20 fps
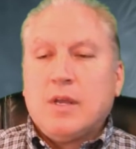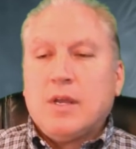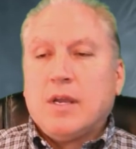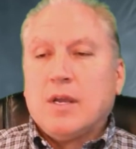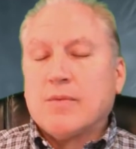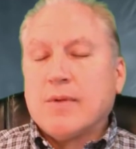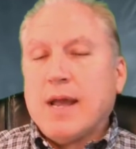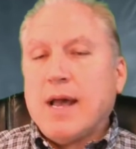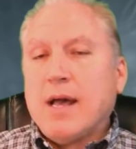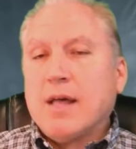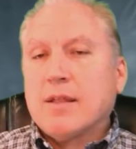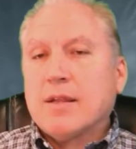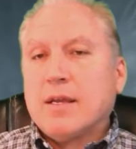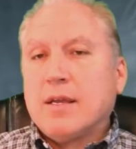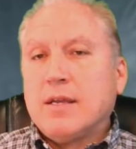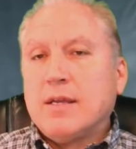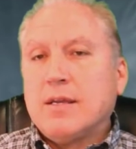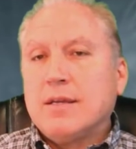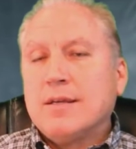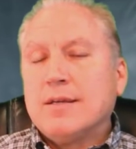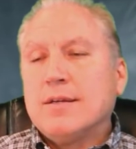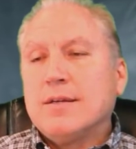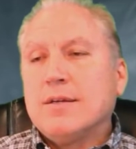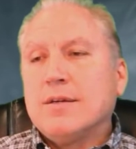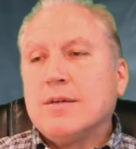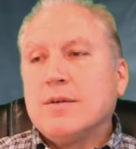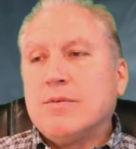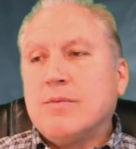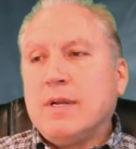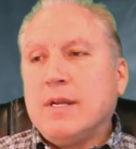in reality,
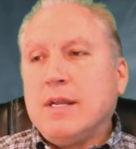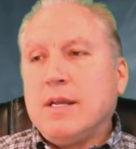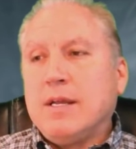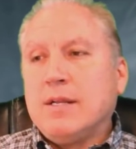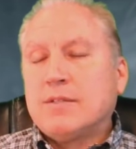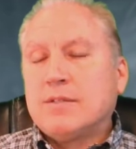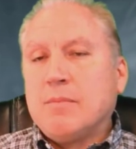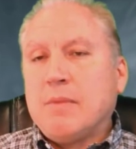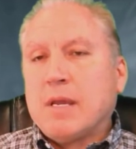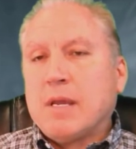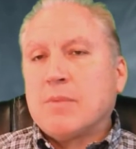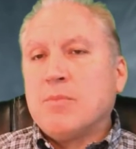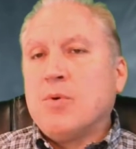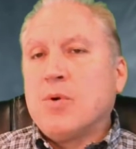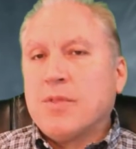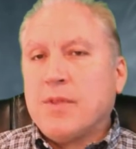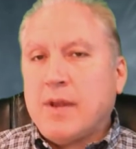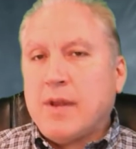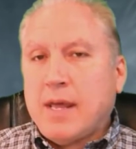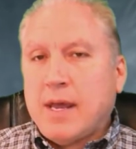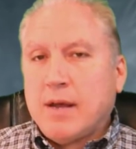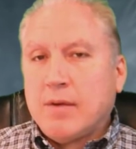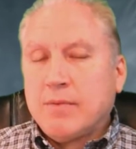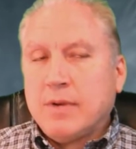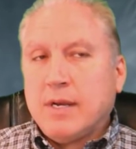we need to make more than that.